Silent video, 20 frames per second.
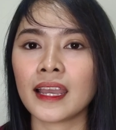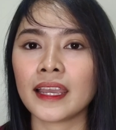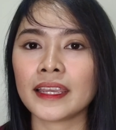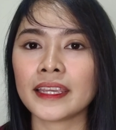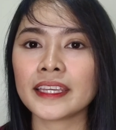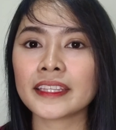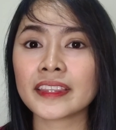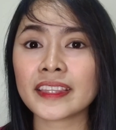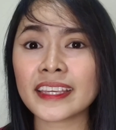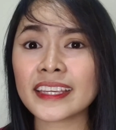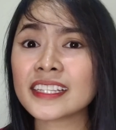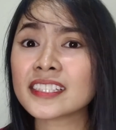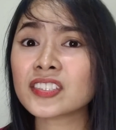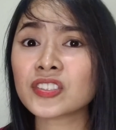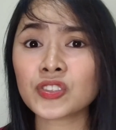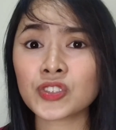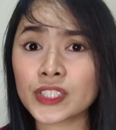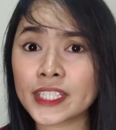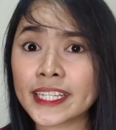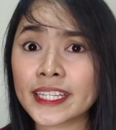It
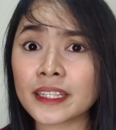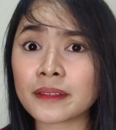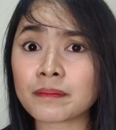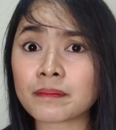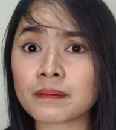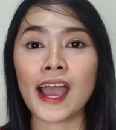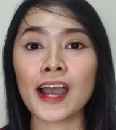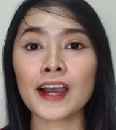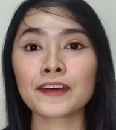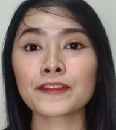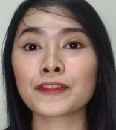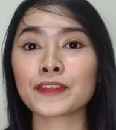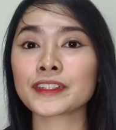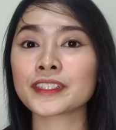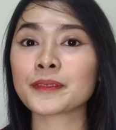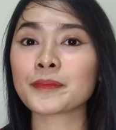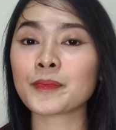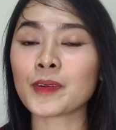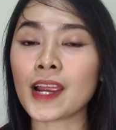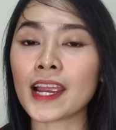is cheap. For
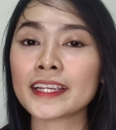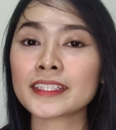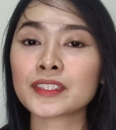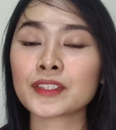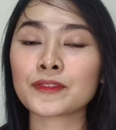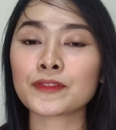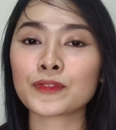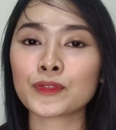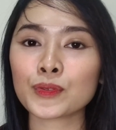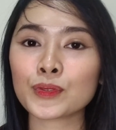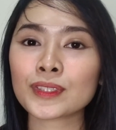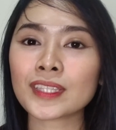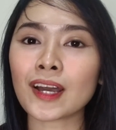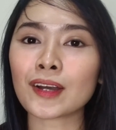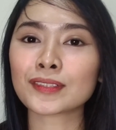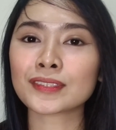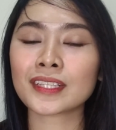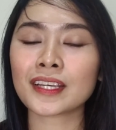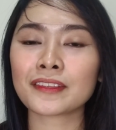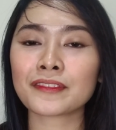the price of
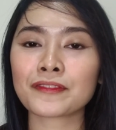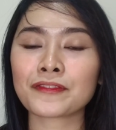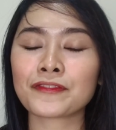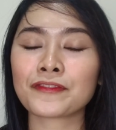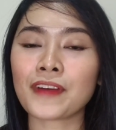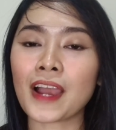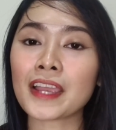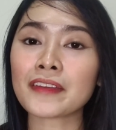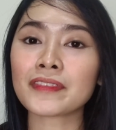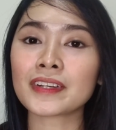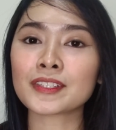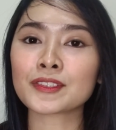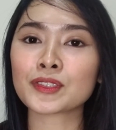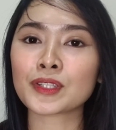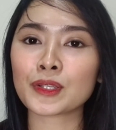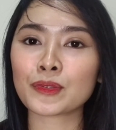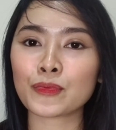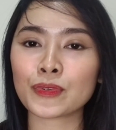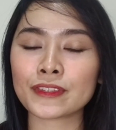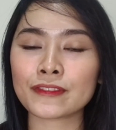
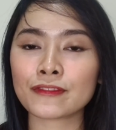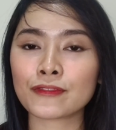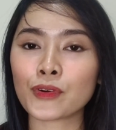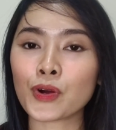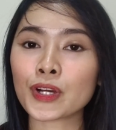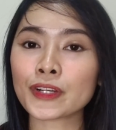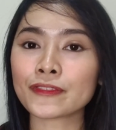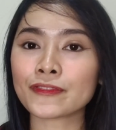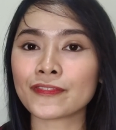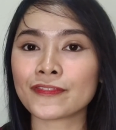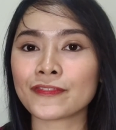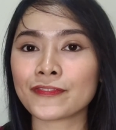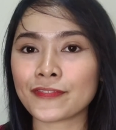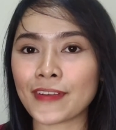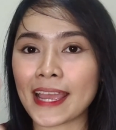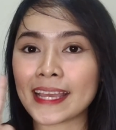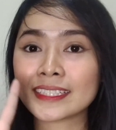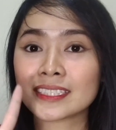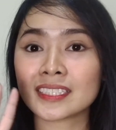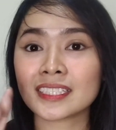2,500 with 4
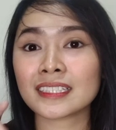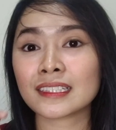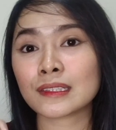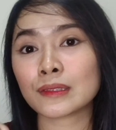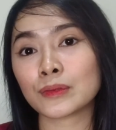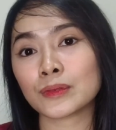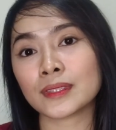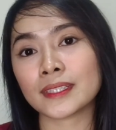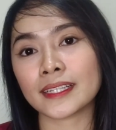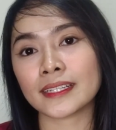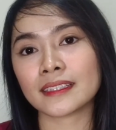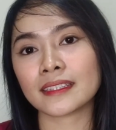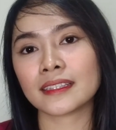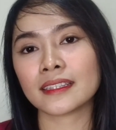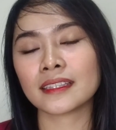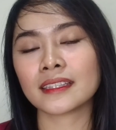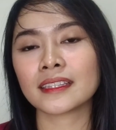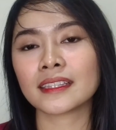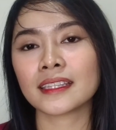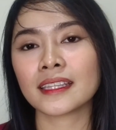fans included,
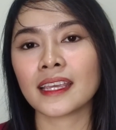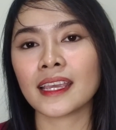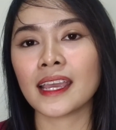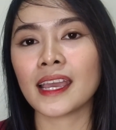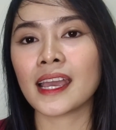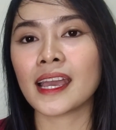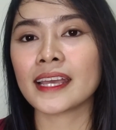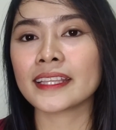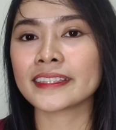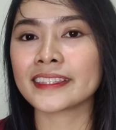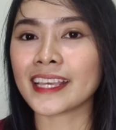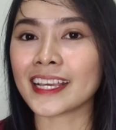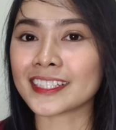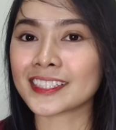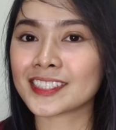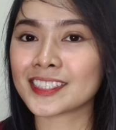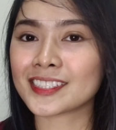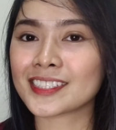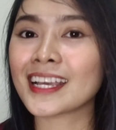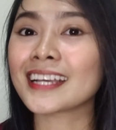
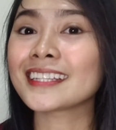that's